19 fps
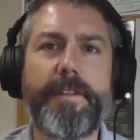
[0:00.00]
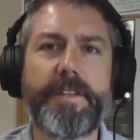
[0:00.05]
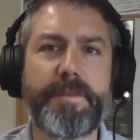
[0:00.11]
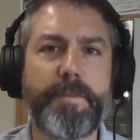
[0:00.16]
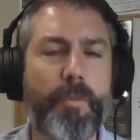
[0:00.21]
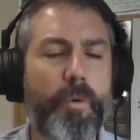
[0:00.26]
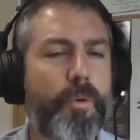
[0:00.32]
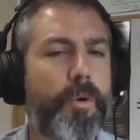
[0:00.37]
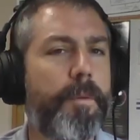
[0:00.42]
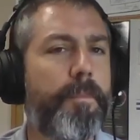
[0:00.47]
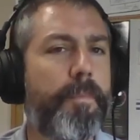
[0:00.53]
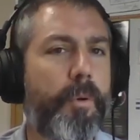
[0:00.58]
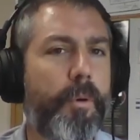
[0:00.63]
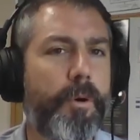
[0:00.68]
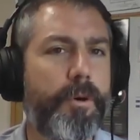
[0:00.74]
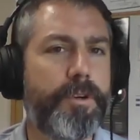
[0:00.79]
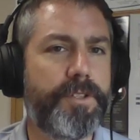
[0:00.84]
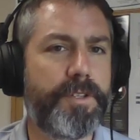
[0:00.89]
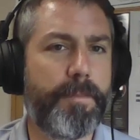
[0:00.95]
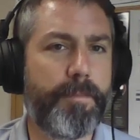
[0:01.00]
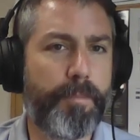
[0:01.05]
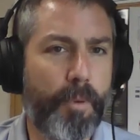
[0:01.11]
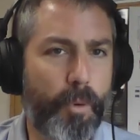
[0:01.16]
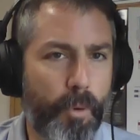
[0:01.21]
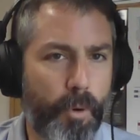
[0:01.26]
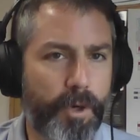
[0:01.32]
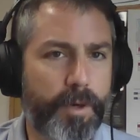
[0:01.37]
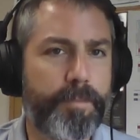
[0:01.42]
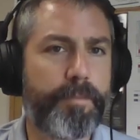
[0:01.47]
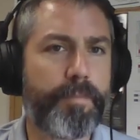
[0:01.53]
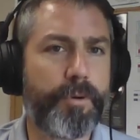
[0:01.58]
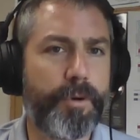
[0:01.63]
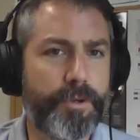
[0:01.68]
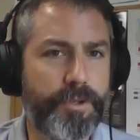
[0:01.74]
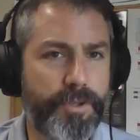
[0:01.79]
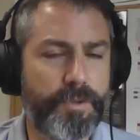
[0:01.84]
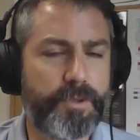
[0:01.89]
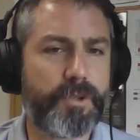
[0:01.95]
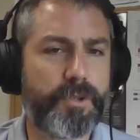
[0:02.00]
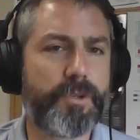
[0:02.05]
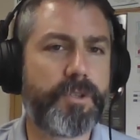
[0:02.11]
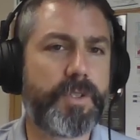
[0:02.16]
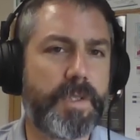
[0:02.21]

that's more important to pork producer